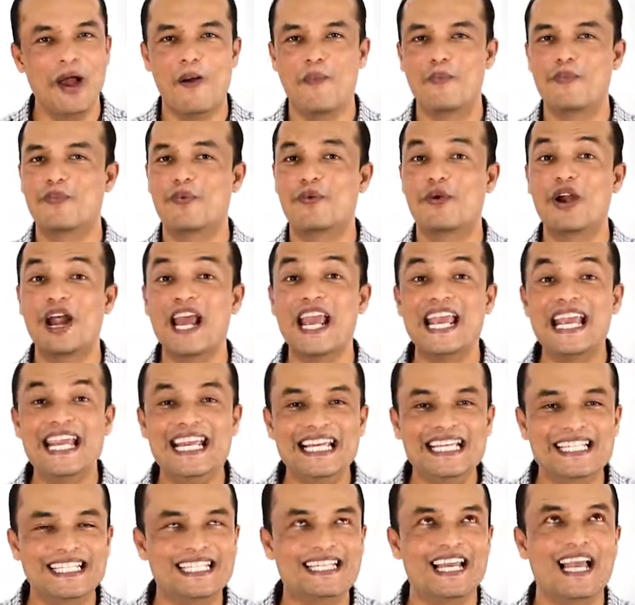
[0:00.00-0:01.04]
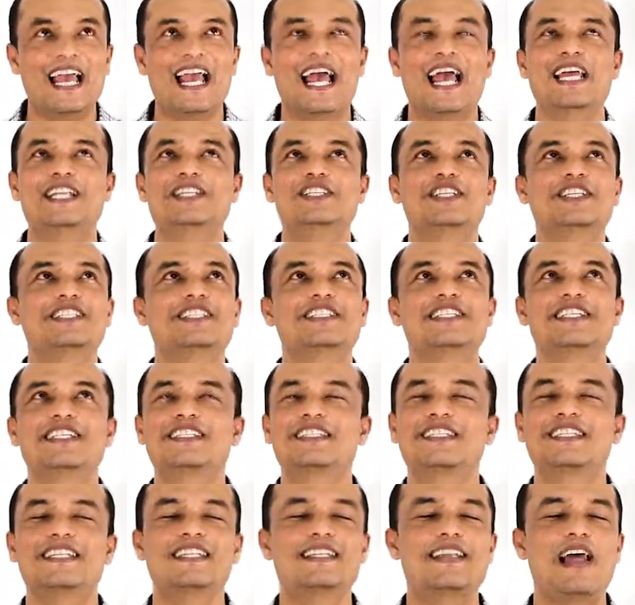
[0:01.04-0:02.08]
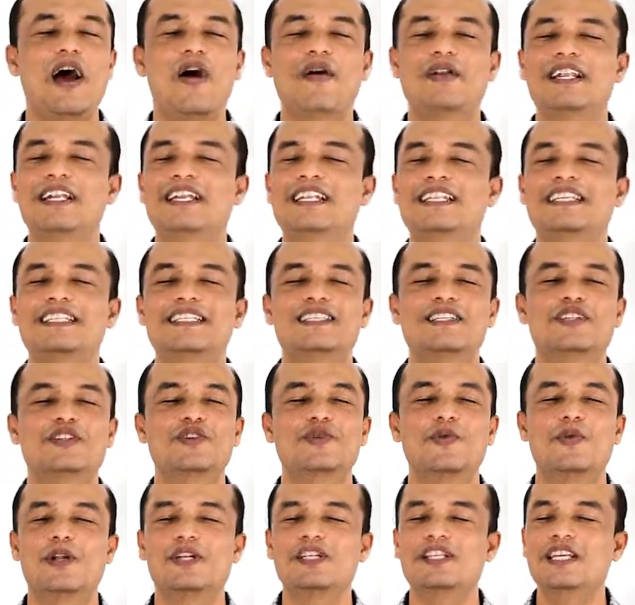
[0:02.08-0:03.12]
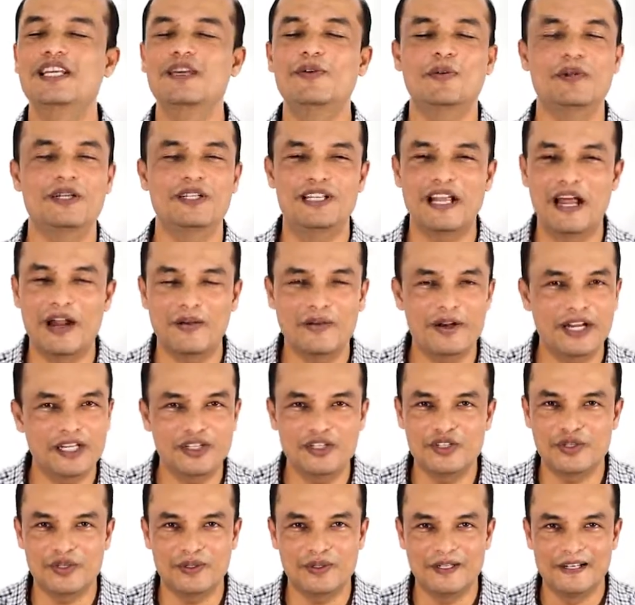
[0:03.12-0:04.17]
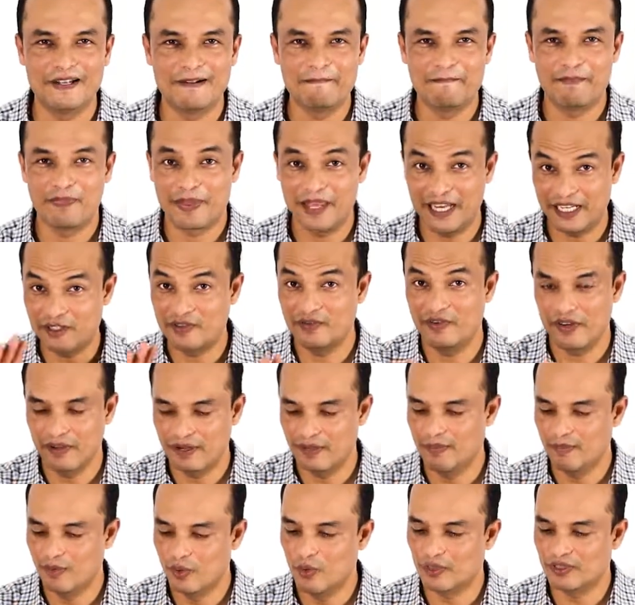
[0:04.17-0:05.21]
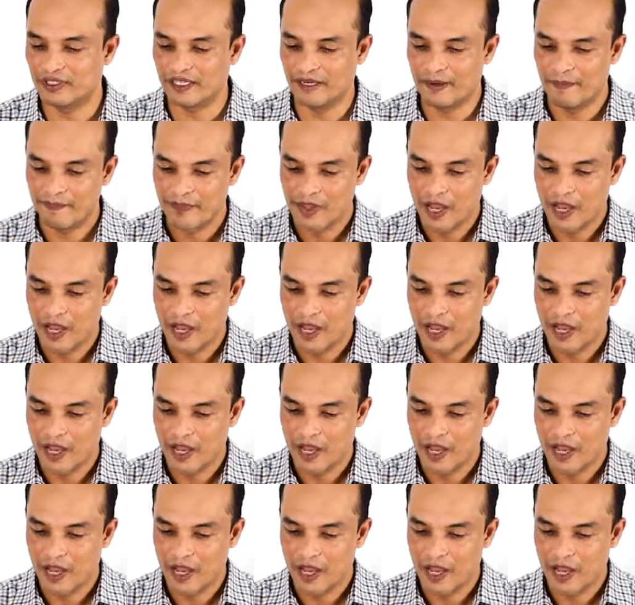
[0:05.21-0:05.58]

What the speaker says: praise, and just sit down and listen to what He will direct you. That's very important.